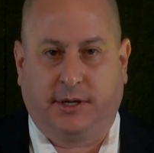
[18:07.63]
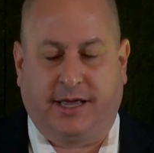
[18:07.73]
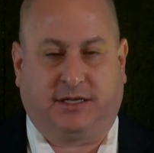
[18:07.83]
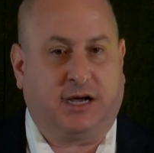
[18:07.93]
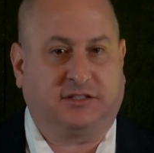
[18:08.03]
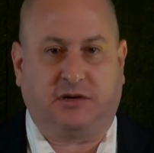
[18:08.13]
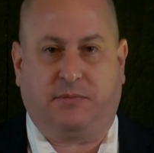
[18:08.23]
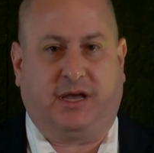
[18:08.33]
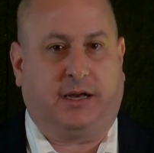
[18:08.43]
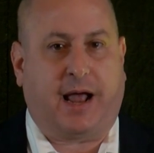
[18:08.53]
It doesn't
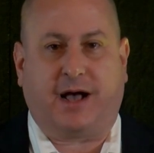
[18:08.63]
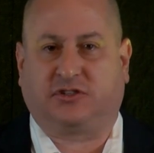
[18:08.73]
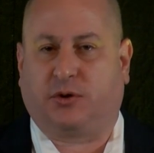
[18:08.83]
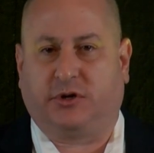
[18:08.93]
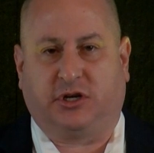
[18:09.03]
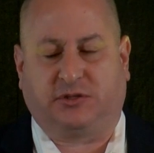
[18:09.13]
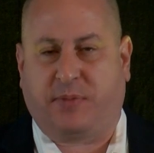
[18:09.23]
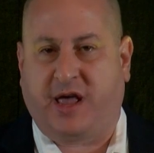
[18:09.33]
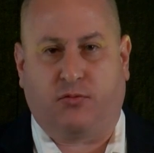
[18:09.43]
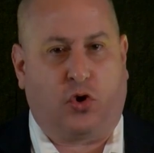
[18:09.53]
mean how someone does
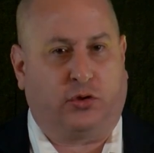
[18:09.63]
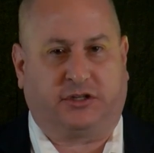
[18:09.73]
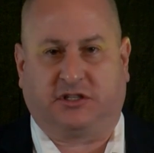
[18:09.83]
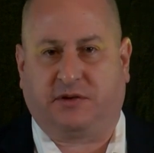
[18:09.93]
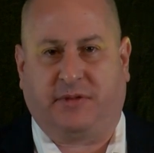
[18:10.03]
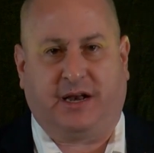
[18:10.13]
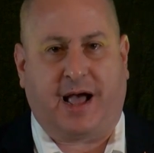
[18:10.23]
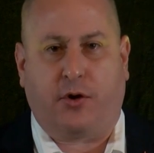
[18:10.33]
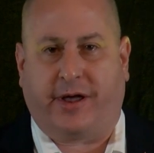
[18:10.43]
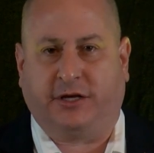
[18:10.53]
payroll. It doesn't mean
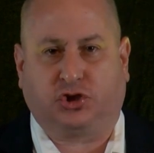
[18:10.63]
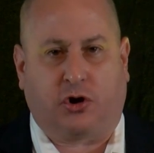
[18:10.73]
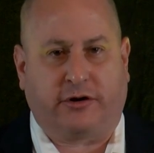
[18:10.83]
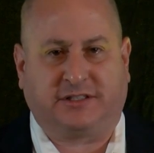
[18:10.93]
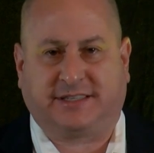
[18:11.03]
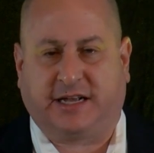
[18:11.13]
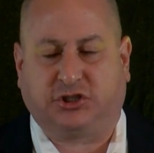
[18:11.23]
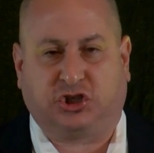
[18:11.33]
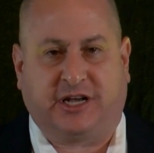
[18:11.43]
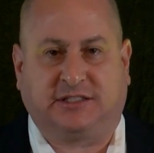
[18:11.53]
how HR
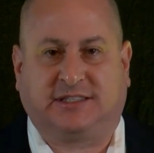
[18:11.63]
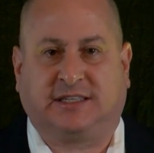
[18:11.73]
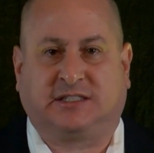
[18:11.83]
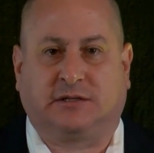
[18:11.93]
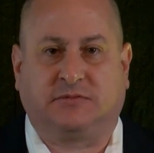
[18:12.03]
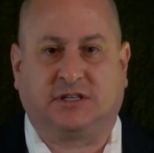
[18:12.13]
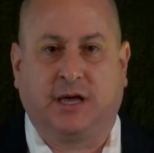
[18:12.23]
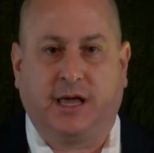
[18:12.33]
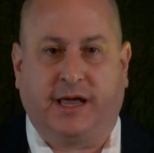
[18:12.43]
instantiates systems.